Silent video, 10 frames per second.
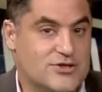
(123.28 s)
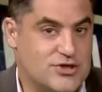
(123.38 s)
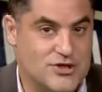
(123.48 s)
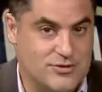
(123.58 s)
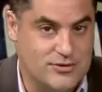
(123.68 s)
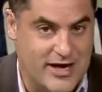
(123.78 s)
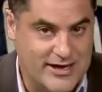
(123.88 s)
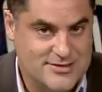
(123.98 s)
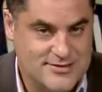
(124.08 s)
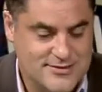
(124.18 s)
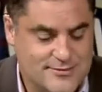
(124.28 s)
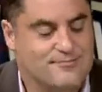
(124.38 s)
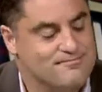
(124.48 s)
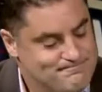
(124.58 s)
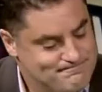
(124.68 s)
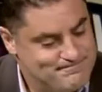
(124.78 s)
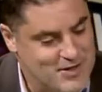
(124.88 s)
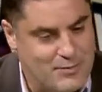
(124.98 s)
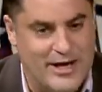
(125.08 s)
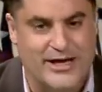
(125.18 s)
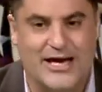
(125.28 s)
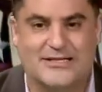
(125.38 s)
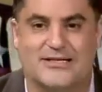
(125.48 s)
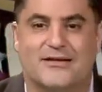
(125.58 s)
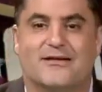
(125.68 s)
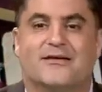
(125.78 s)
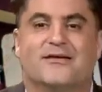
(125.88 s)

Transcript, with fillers: did she do next? You might have guessed it.